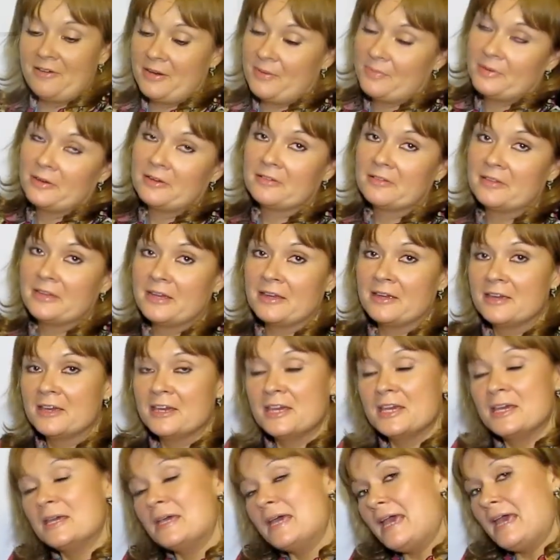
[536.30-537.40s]
I'm gonna
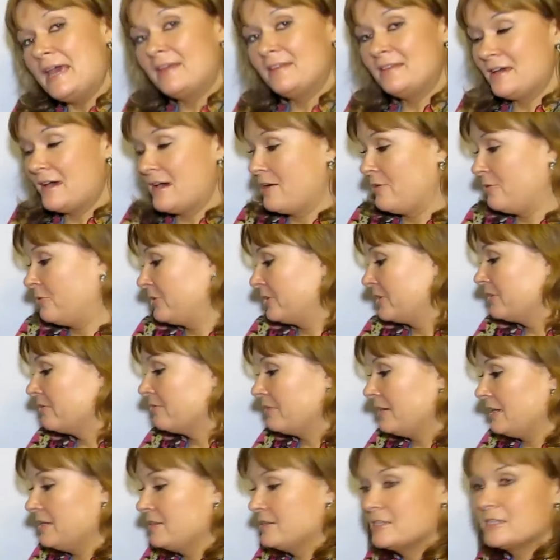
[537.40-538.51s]
add our
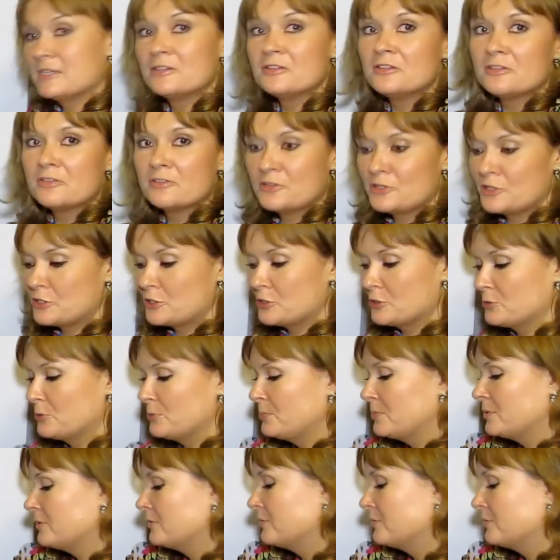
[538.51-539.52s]
greens into the soup.